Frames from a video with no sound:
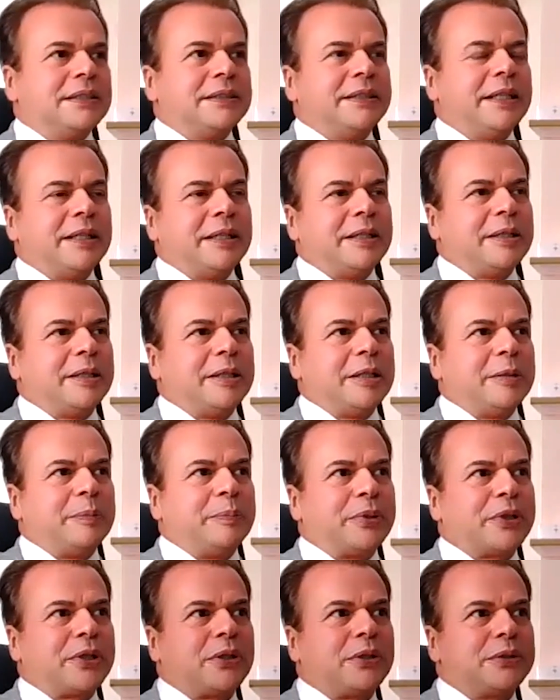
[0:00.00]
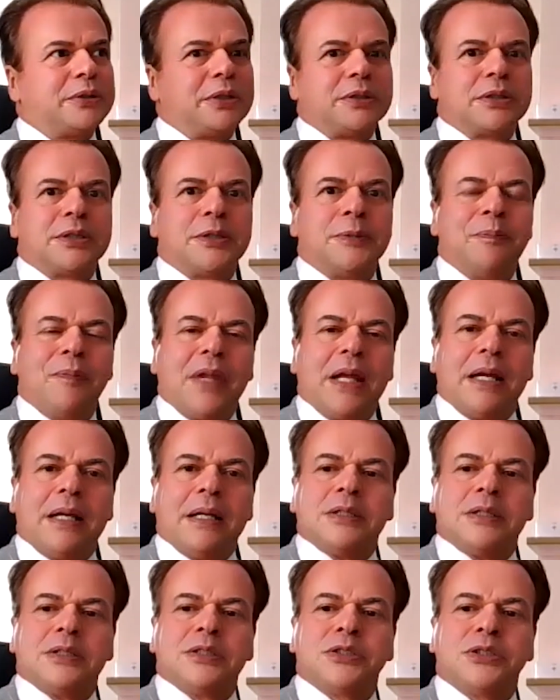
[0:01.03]
the product.
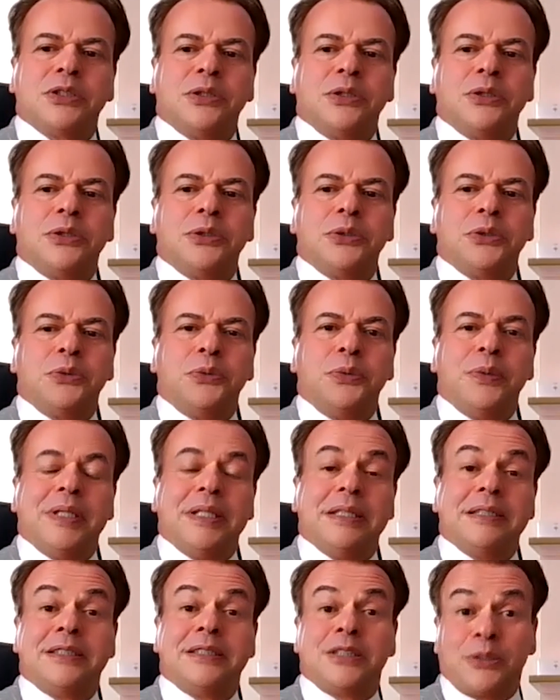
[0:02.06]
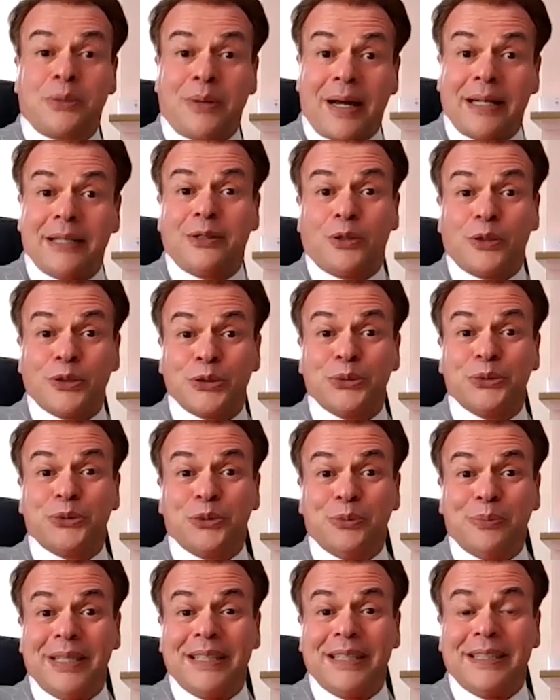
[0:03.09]
So we try also
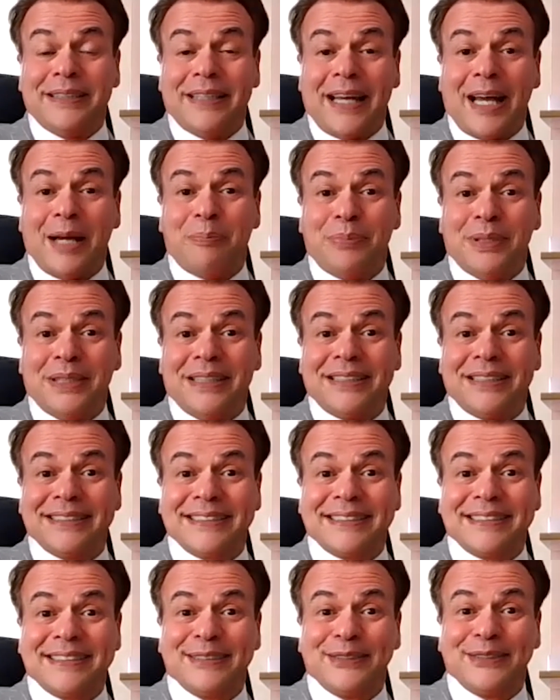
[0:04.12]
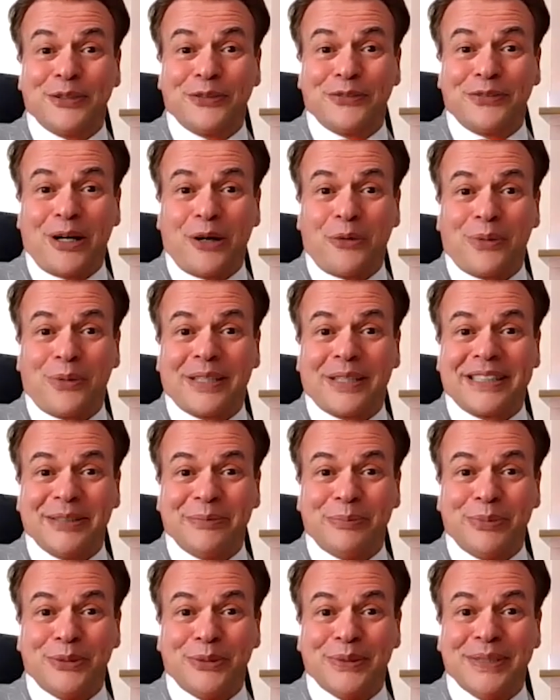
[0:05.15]
to make the happiness of our
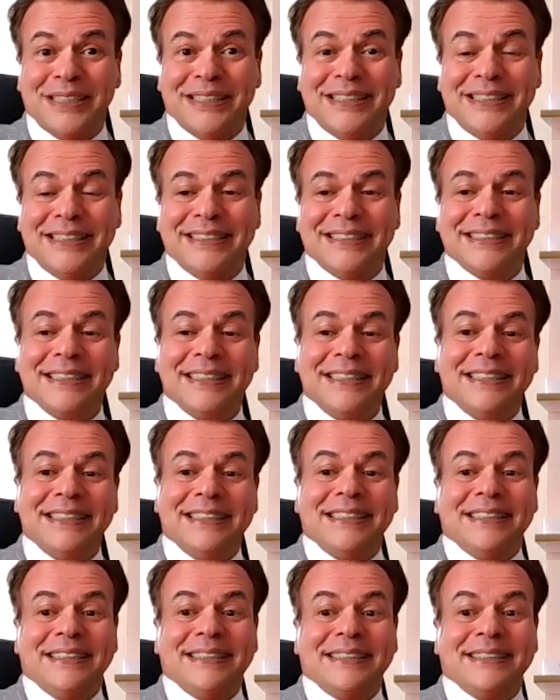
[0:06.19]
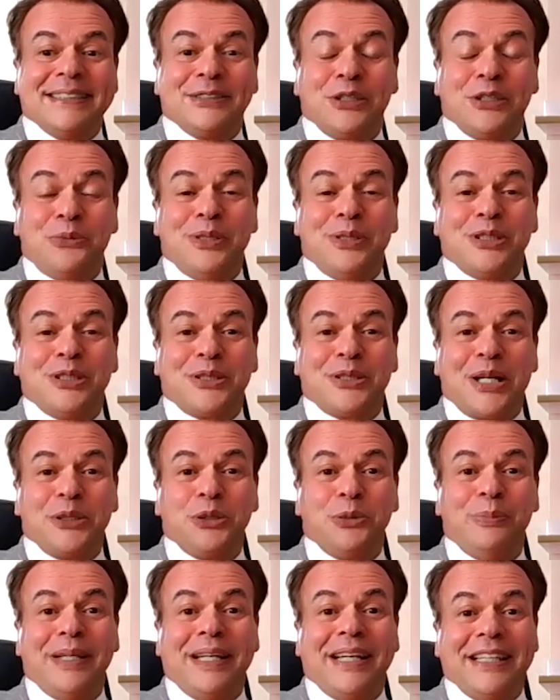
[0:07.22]
employees. So we try
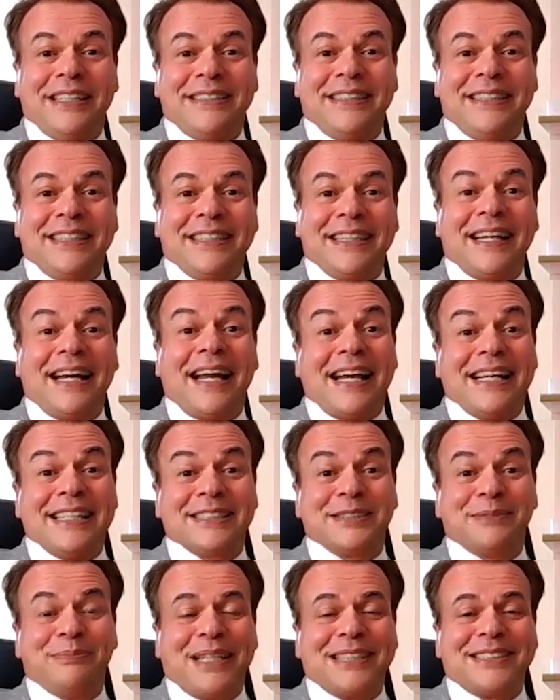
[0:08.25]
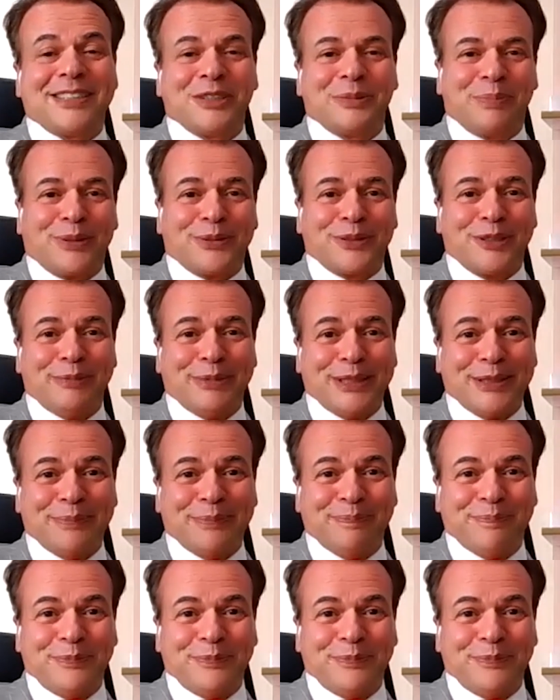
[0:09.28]
to be ethic as much as possible.